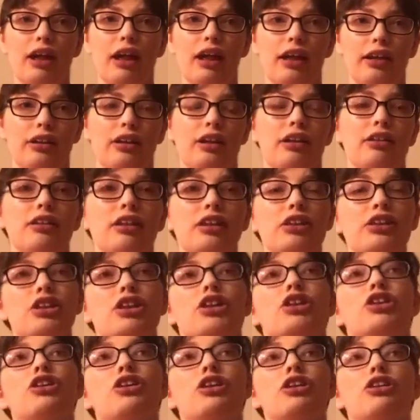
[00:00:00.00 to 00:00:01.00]
And this
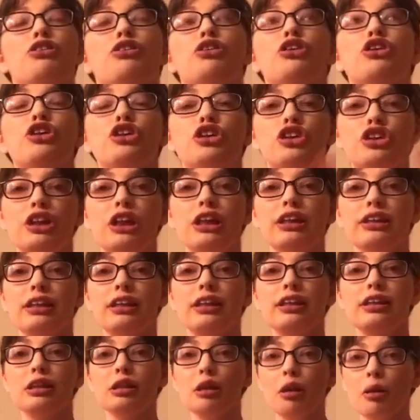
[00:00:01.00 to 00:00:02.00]
is, this
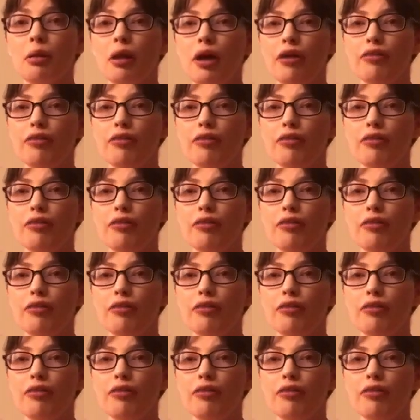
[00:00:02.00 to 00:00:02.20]
is,